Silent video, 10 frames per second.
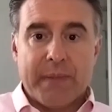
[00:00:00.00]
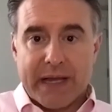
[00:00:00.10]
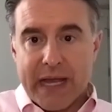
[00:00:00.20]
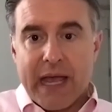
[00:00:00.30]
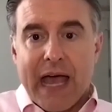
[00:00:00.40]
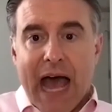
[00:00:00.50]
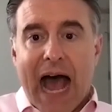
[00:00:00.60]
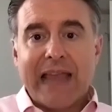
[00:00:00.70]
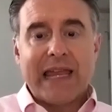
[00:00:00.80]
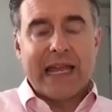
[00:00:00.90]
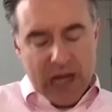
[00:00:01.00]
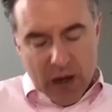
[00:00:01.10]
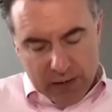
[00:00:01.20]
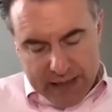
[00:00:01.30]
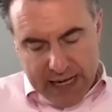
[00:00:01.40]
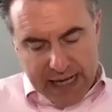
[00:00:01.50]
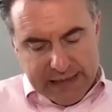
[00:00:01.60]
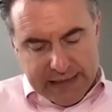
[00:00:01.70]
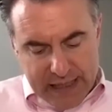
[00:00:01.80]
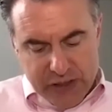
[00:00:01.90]
But I think, Carolyn,
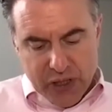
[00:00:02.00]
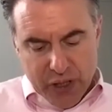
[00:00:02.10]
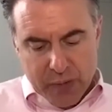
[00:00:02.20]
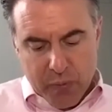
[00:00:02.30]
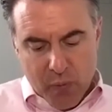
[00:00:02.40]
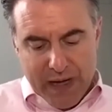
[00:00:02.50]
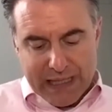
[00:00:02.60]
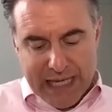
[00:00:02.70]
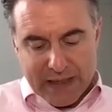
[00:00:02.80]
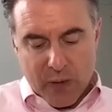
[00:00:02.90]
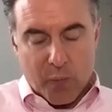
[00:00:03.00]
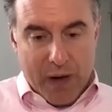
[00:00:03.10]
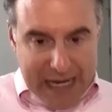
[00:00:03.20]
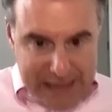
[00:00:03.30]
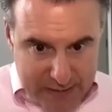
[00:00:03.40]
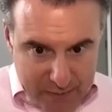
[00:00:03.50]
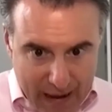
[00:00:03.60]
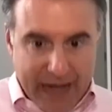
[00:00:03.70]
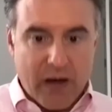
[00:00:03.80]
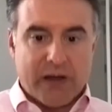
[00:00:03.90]
it's such a good point that the risk,
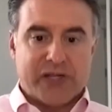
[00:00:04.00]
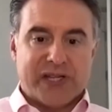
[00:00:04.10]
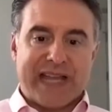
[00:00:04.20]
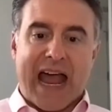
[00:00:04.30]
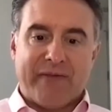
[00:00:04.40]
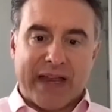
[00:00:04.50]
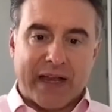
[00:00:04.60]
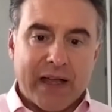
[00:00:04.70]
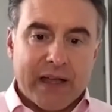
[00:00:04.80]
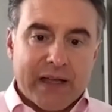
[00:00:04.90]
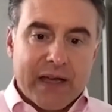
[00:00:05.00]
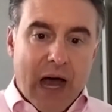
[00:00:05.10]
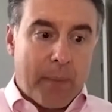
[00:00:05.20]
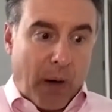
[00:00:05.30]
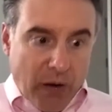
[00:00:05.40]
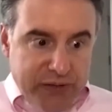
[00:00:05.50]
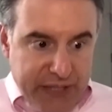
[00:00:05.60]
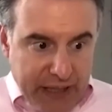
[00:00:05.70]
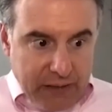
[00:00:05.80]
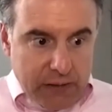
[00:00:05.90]
right, on just having a
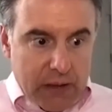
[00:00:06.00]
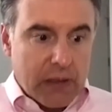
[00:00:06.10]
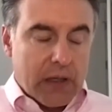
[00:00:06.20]
person,